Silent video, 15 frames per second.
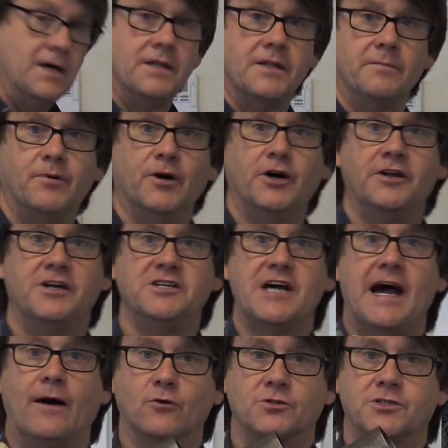the burner is
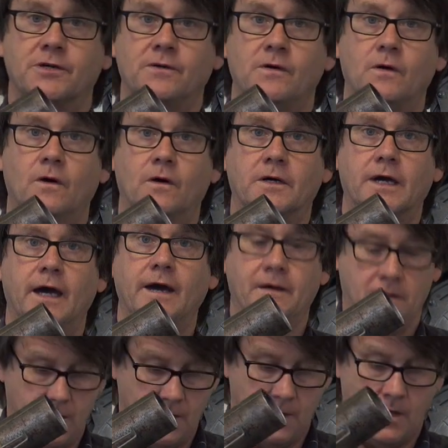out,
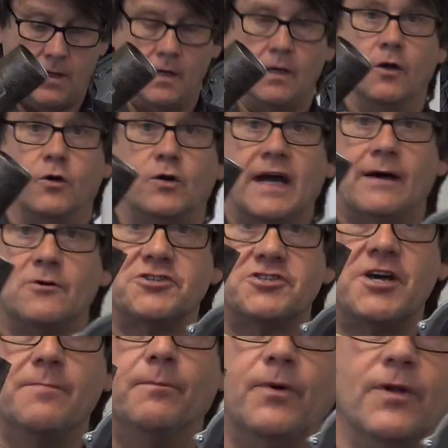okay? Look how
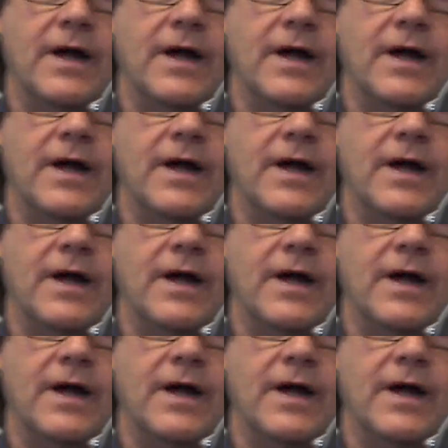simple